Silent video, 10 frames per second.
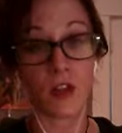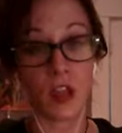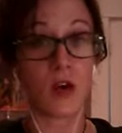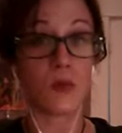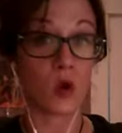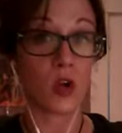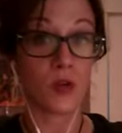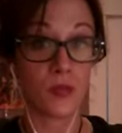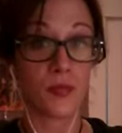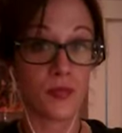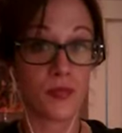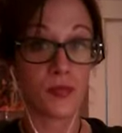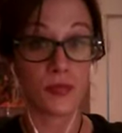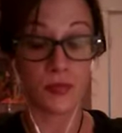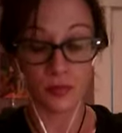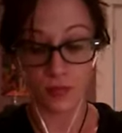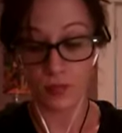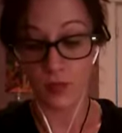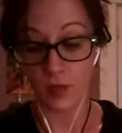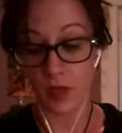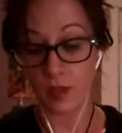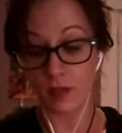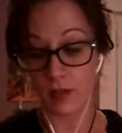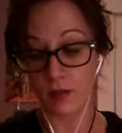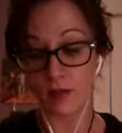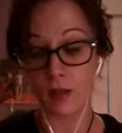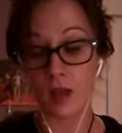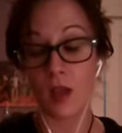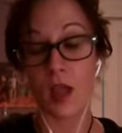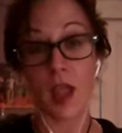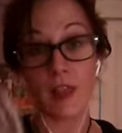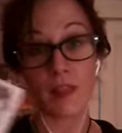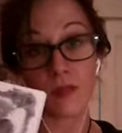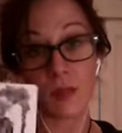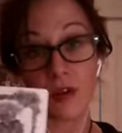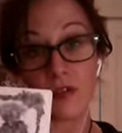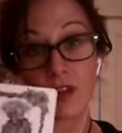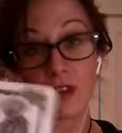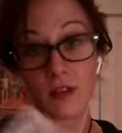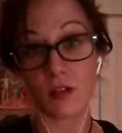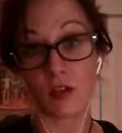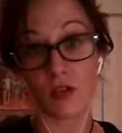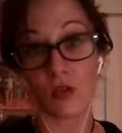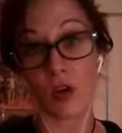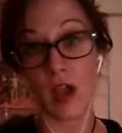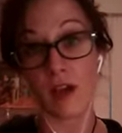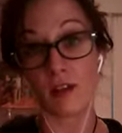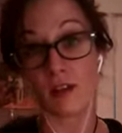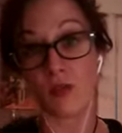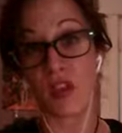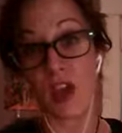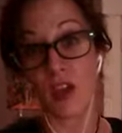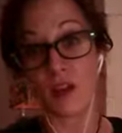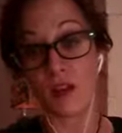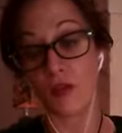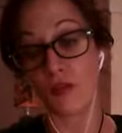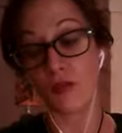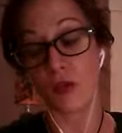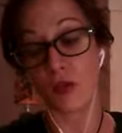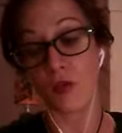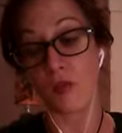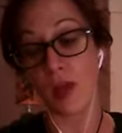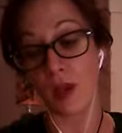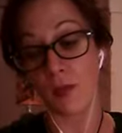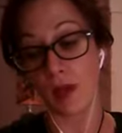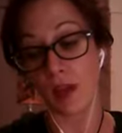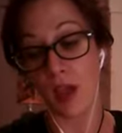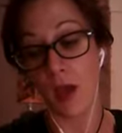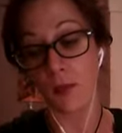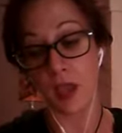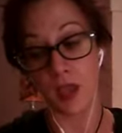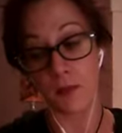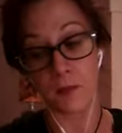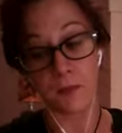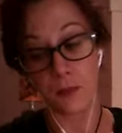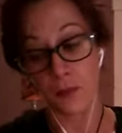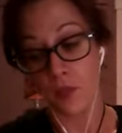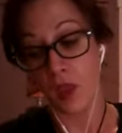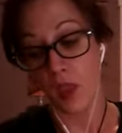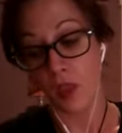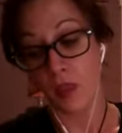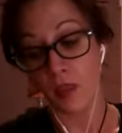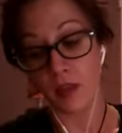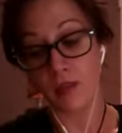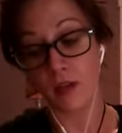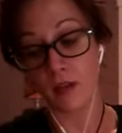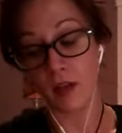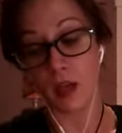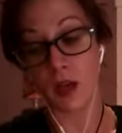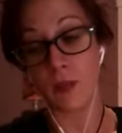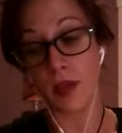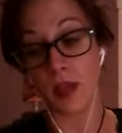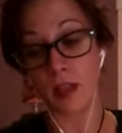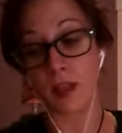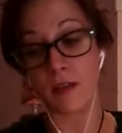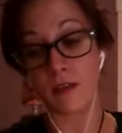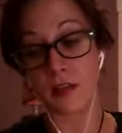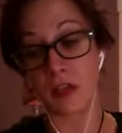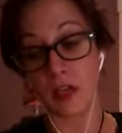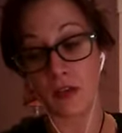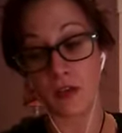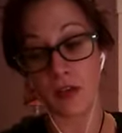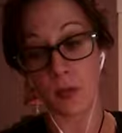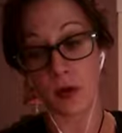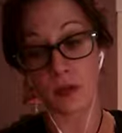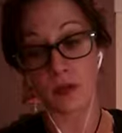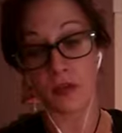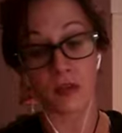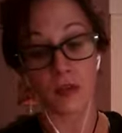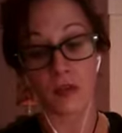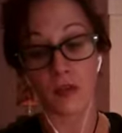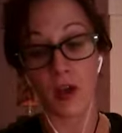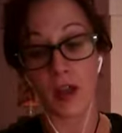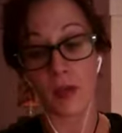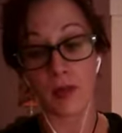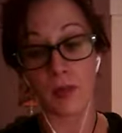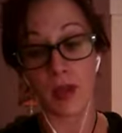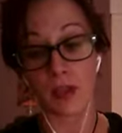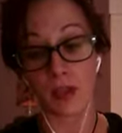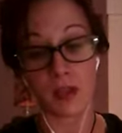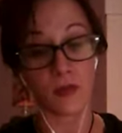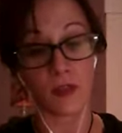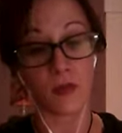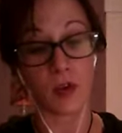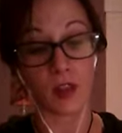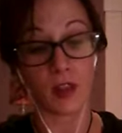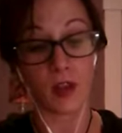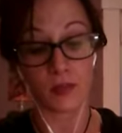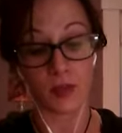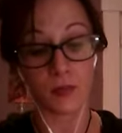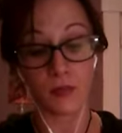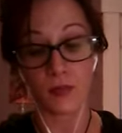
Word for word: a lot more in this. And this person isn't sure how to do that. So you may be, I mean, this isn't going to be an easy change for your person. So try and be patient if you really love them